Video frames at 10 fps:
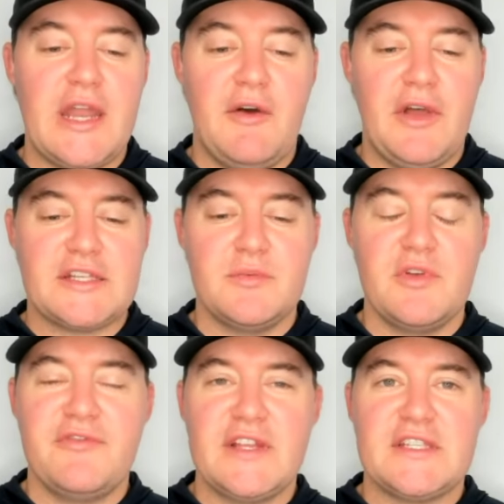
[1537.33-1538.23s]
how
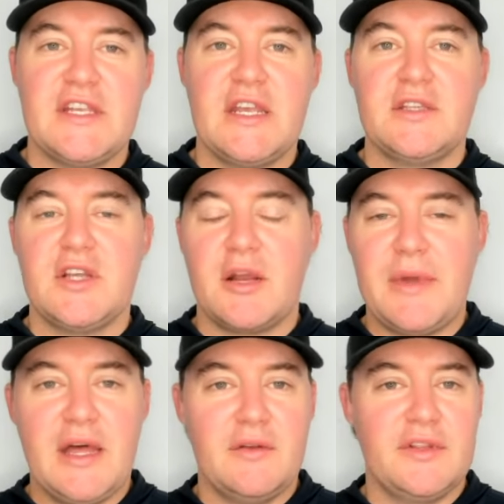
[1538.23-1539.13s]
SMU fits in, talk
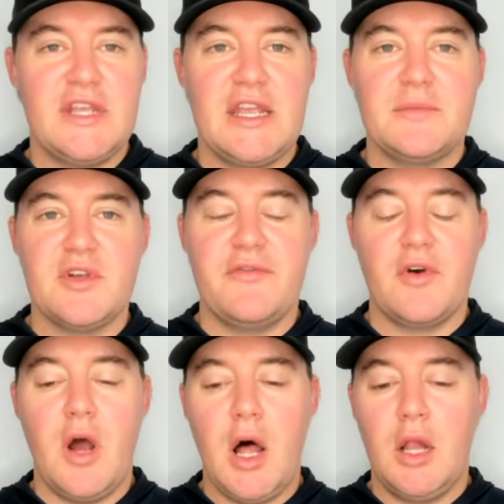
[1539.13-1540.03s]
about the teams
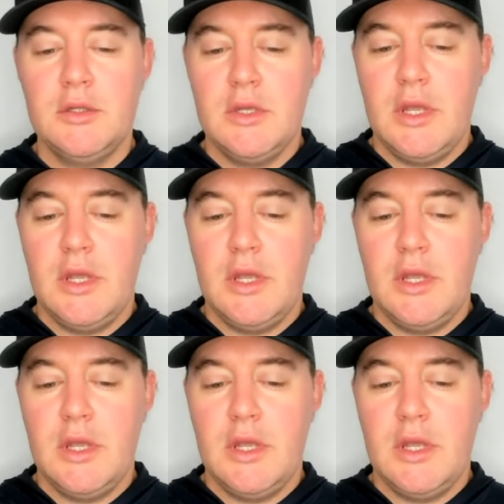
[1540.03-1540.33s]
overall.